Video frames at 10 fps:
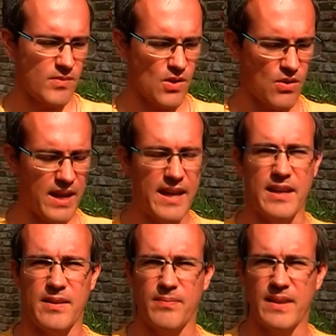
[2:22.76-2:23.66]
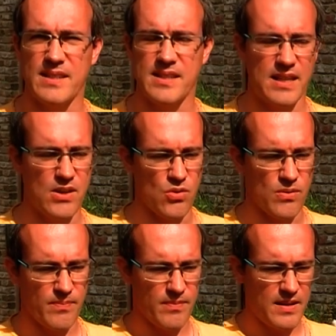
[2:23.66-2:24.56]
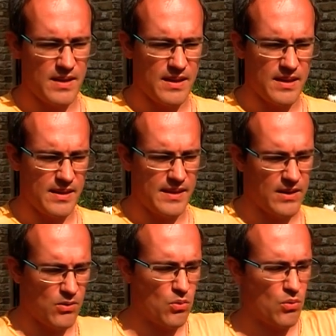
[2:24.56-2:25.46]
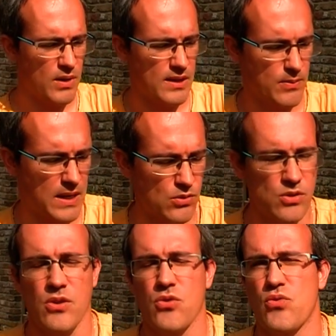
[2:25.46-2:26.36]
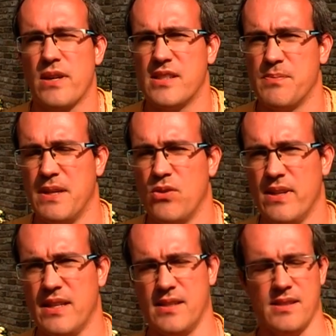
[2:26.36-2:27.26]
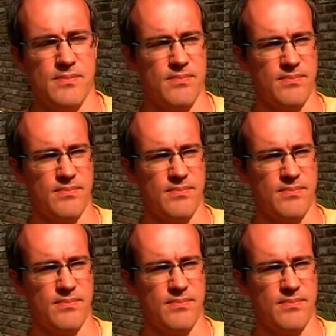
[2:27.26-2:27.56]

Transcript: Okay, that's clear. Then what about Crassispinoides?